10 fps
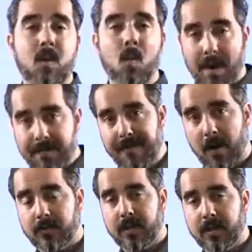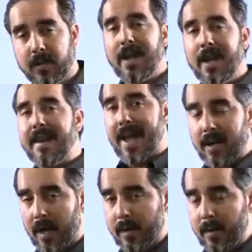
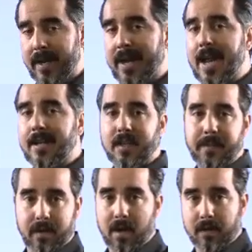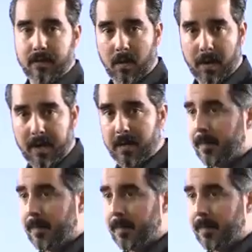$1,997, all right?